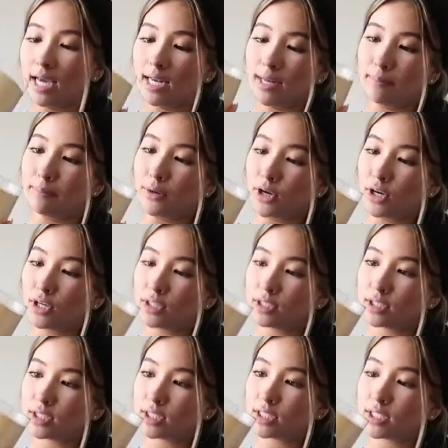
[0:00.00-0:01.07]
and it
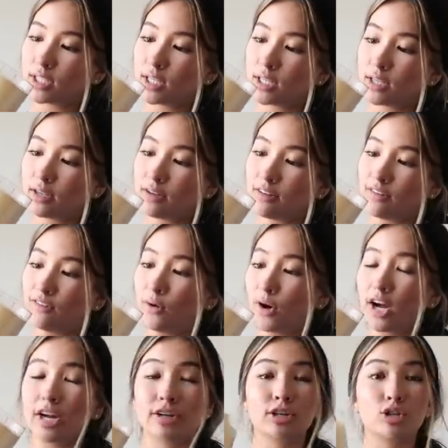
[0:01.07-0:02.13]
burns for
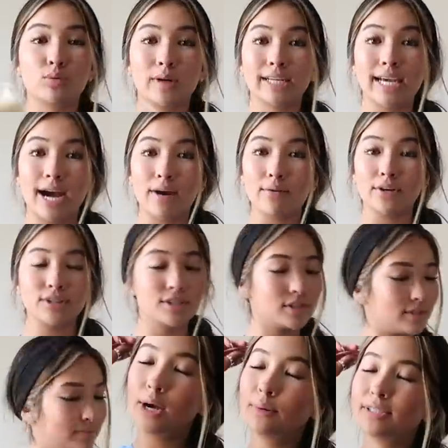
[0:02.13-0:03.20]
one hundred twenty
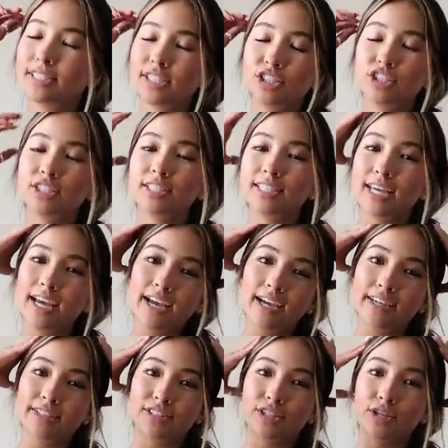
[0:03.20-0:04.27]
hours. It was such a good
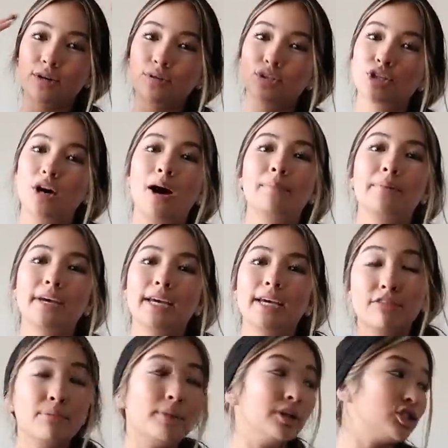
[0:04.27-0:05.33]
day to go shopping. I
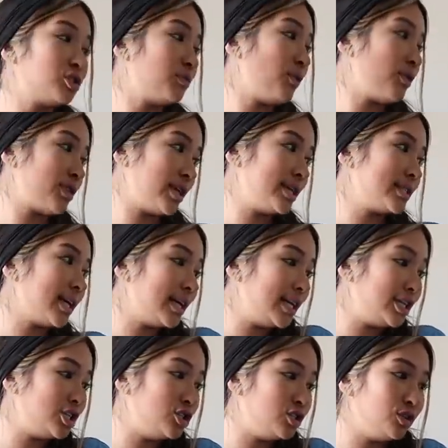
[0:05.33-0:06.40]
have a bunch more things I
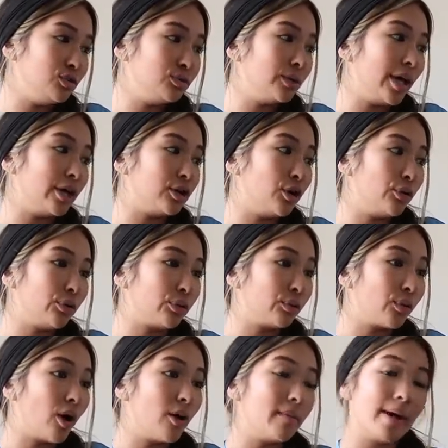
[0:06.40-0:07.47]
need to do, like go
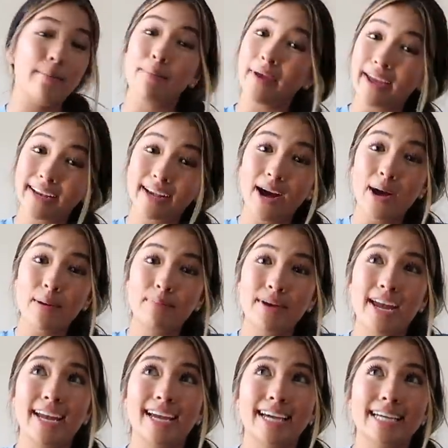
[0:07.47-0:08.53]
through all my makeup
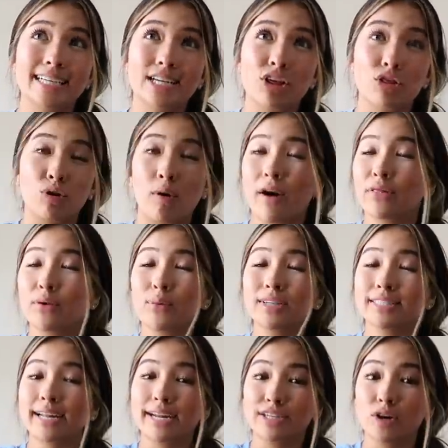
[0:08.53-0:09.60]
and throw out the
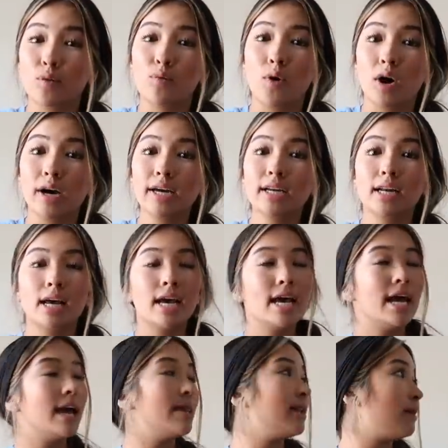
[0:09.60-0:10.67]
ones that I don't want.
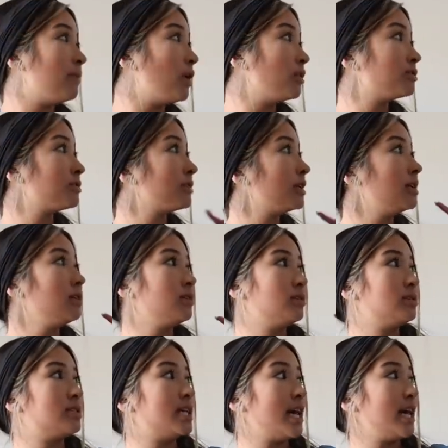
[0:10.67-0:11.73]
And then I'm also gonna
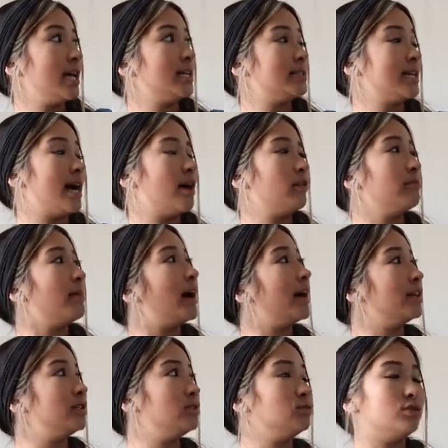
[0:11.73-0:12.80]
take down
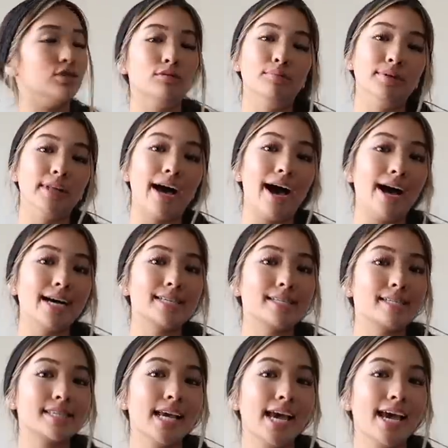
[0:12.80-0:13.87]
my YouTube
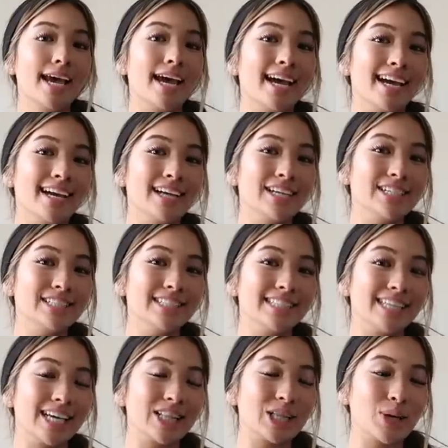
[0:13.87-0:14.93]
plaques
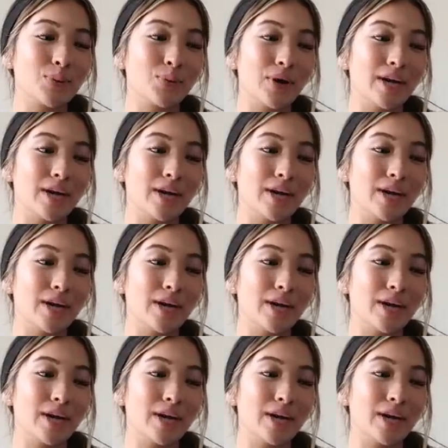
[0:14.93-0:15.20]
and get them